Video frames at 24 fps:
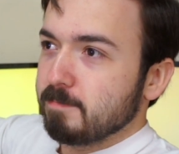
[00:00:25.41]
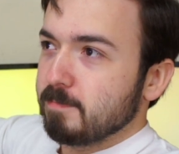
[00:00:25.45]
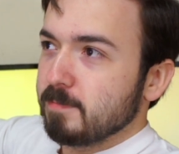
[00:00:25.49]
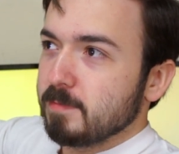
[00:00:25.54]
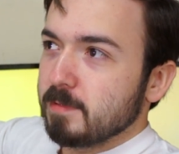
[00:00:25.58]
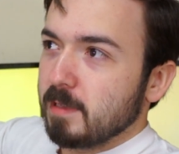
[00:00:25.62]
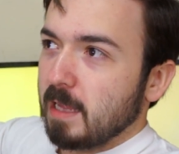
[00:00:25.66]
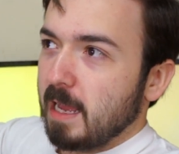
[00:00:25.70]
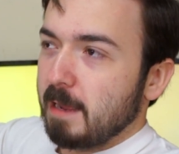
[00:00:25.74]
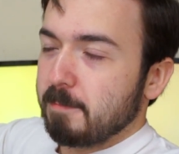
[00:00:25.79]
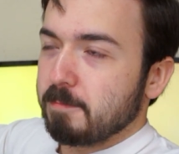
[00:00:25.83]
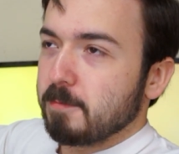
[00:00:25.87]

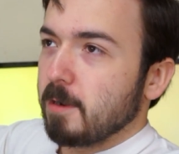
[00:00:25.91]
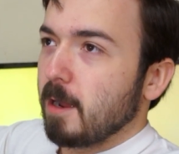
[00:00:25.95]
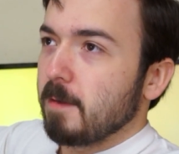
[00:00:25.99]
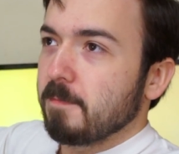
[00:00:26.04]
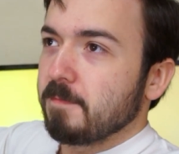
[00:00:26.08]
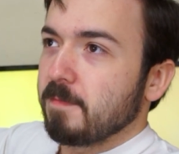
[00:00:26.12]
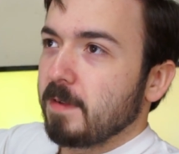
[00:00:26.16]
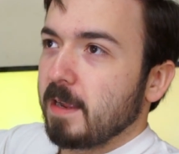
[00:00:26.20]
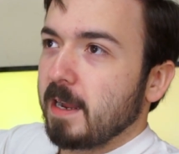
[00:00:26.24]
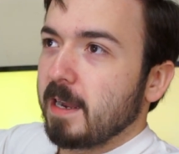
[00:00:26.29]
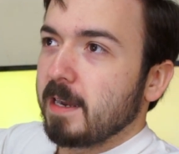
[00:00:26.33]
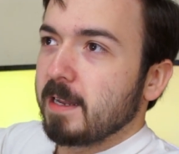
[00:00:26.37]
laptop
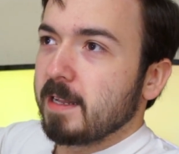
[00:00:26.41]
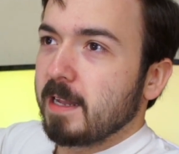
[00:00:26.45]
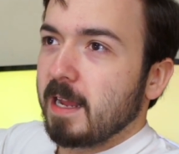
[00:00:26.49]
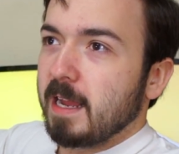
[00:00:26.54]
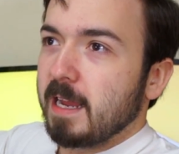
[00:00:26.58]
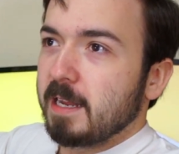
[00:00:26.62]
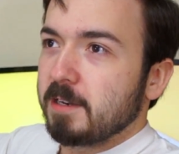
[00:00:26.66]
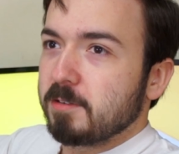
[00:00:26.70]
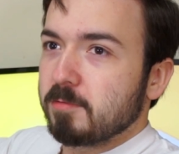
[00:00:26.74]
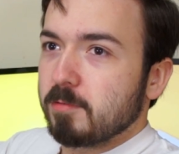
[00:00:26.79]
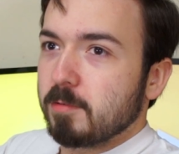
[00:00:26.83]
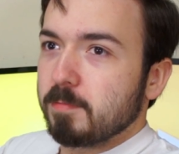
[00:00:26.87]
fan and I
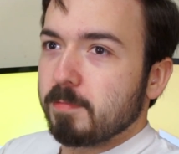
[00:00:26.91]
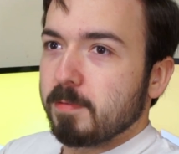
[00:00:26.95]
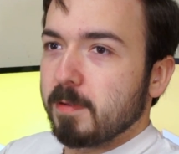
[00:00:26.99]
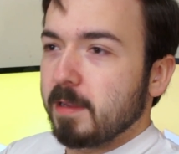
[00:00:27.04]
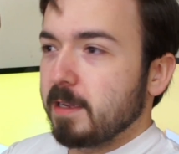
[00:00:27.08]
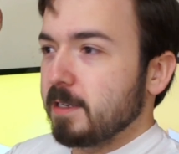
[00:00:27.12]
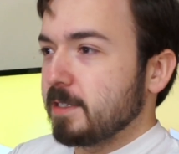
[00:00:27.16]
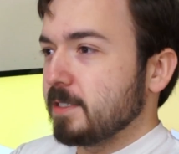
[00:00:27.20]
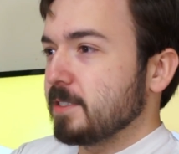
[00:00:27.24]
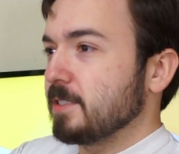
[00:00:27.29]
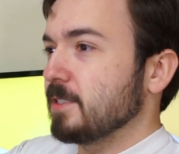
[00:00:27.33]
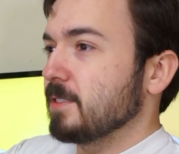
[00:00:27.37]
had to
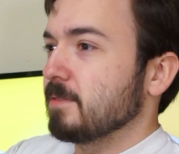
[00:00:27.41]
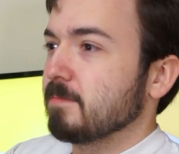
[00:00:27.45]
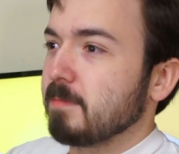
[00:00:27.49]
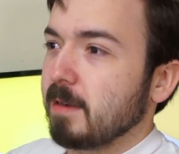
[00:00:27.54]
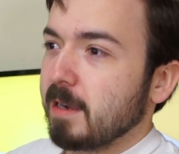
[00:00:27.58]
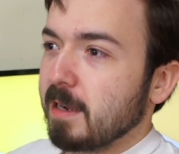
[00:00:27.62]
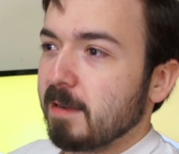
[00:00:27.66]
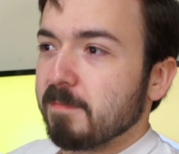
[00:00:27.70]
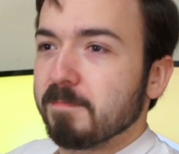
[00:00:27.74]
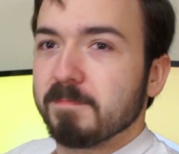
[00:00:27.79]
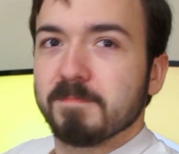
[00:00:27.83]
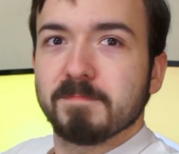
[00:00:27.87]
replace
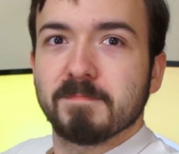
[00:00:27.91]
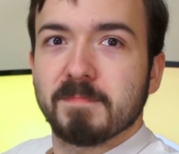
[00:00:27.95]
my,